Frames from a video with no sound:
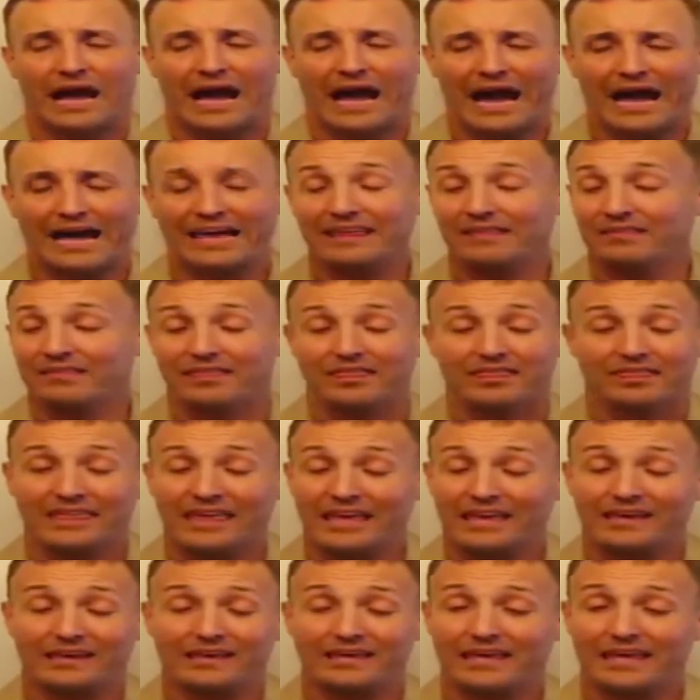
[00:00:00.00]
I
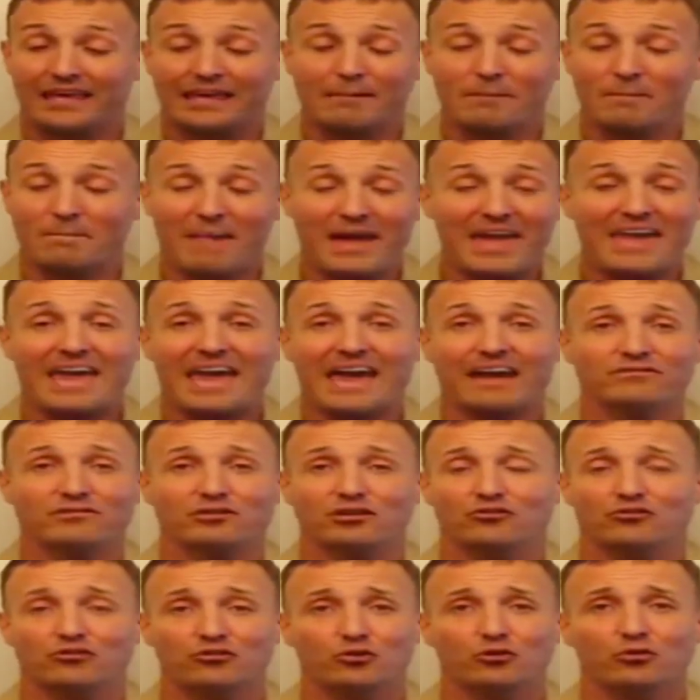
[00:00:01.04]
think it may have to
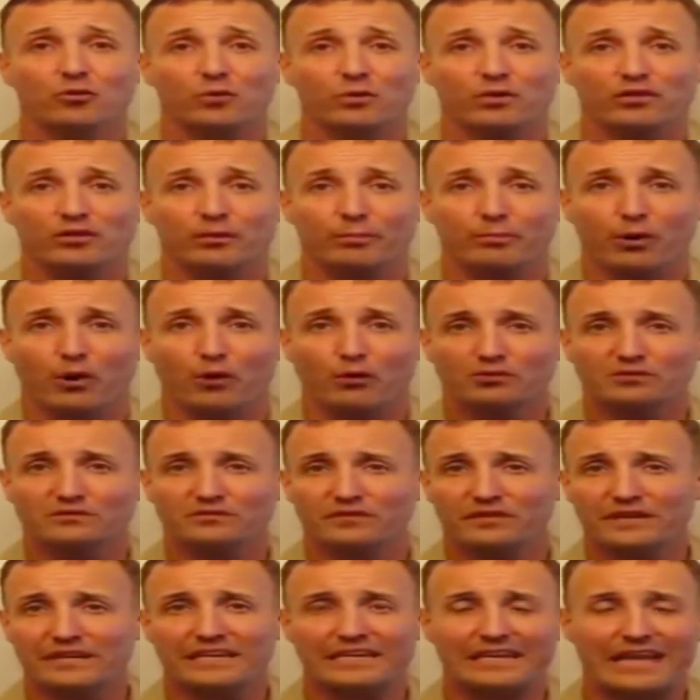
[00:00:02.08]
do with the
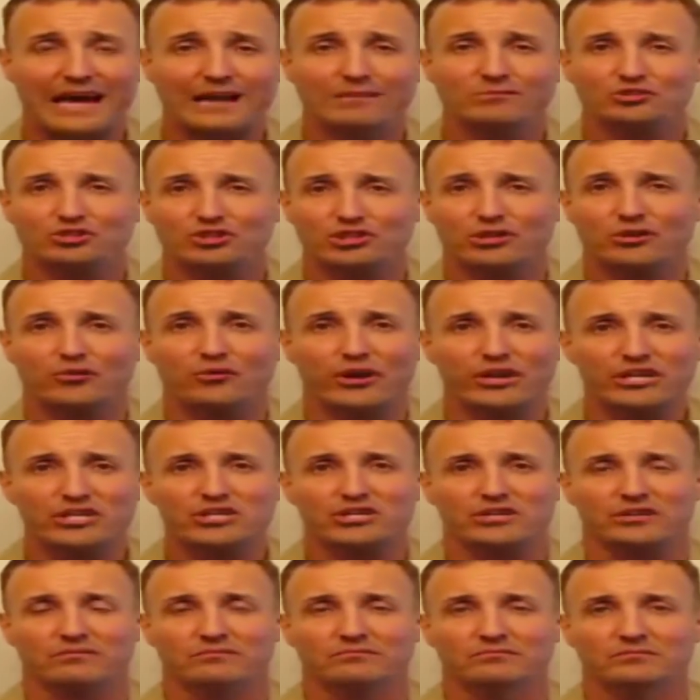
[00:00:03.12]
post-Vietnam
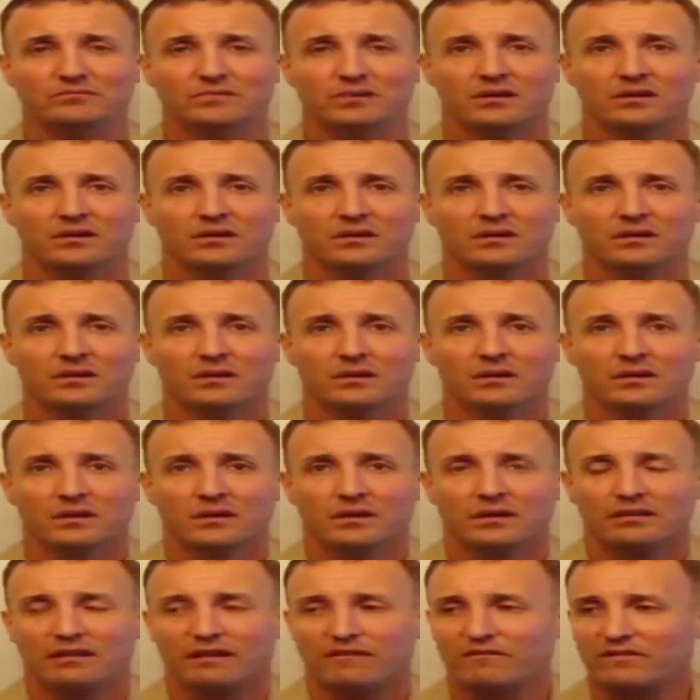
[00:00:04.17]
generation
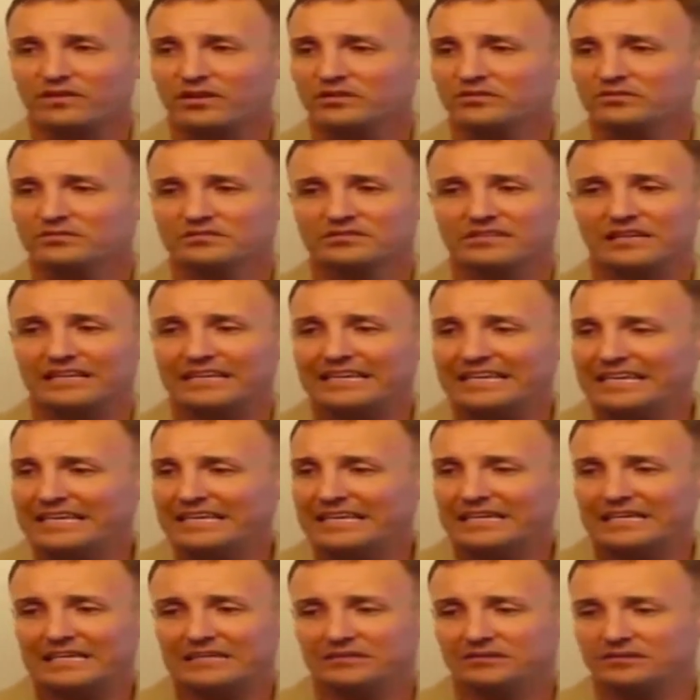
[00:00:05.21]
that feels the
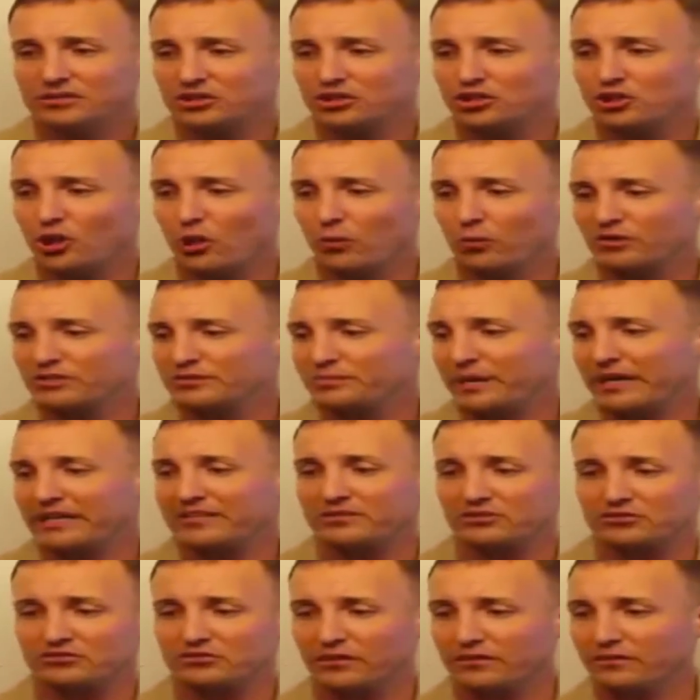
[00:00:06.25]
need to show respect
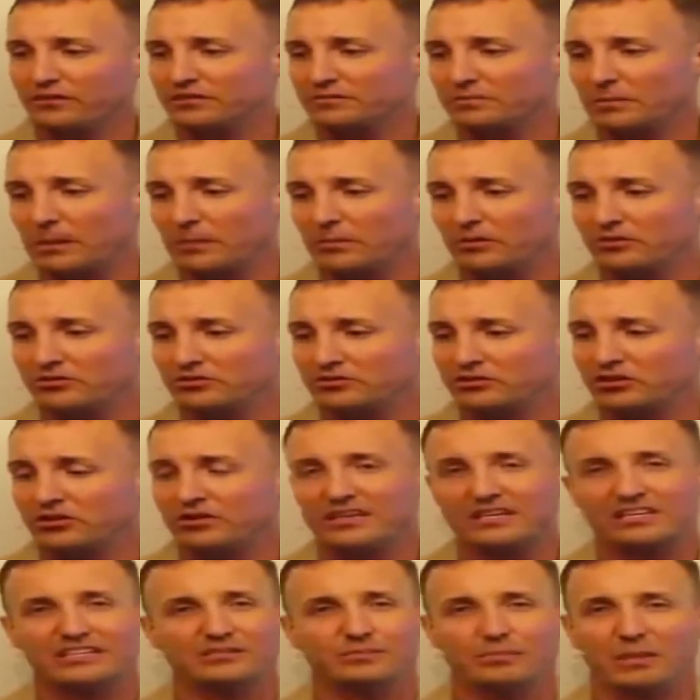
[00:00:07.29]
to service members to
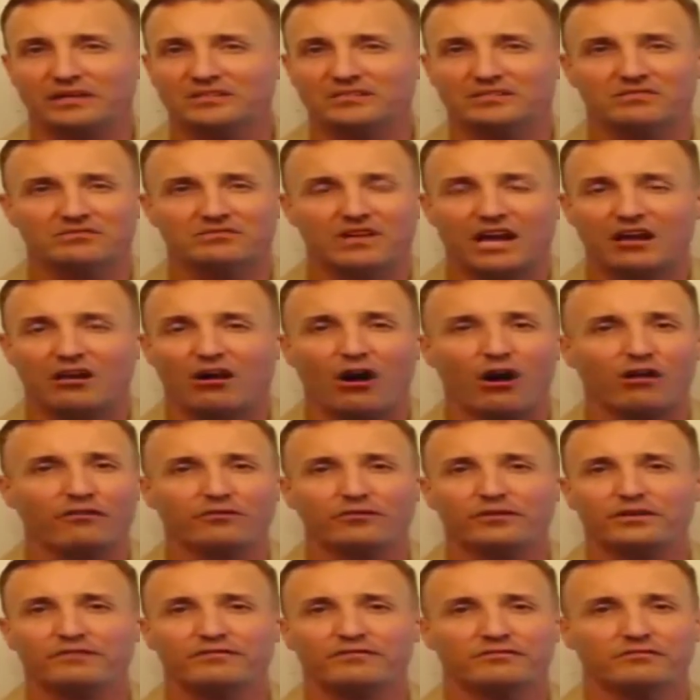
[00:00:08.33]
the expense of not
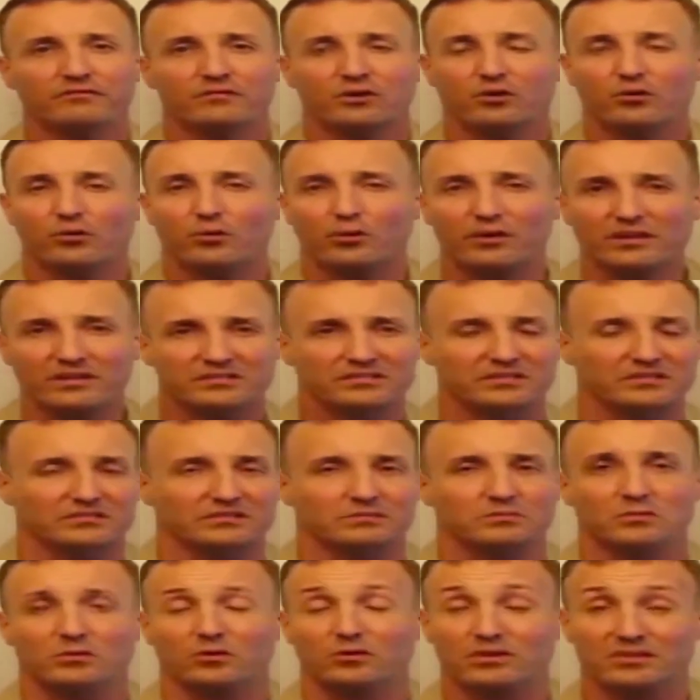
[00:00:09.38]
offering
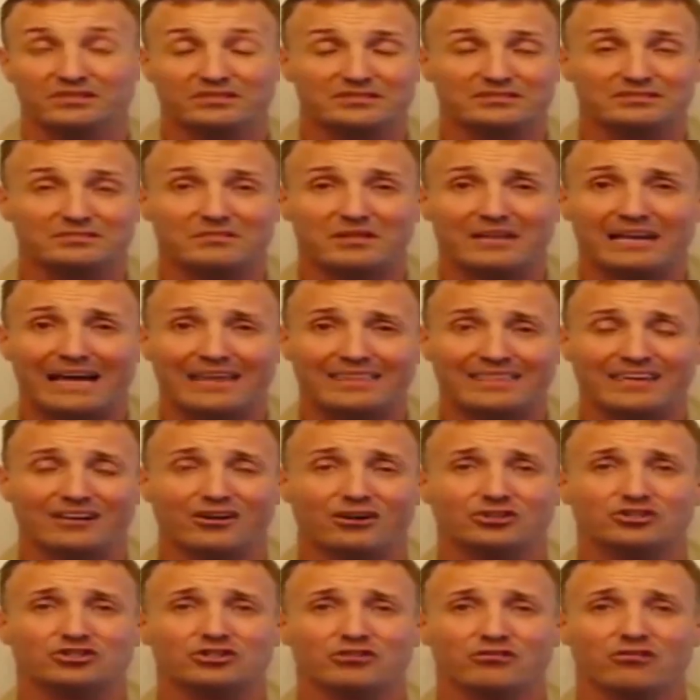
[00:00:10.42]
criticism that I think
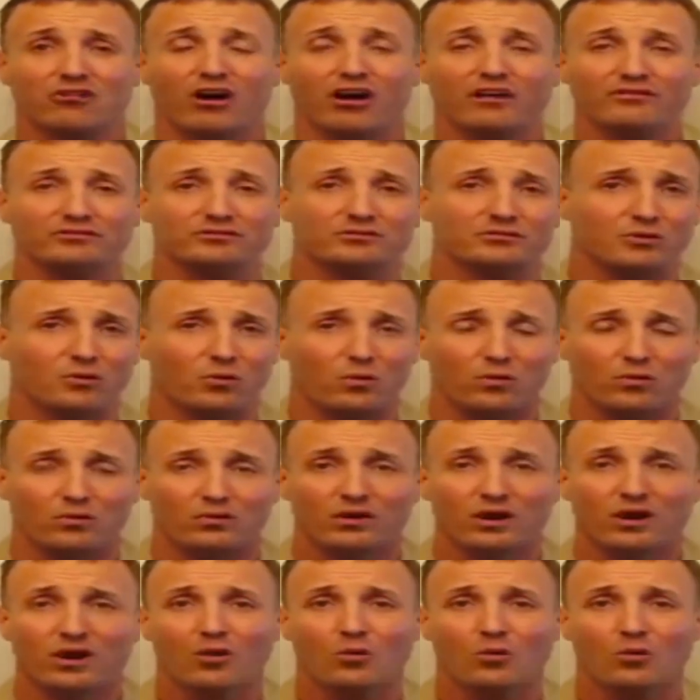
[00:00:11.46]
our General Officer Corps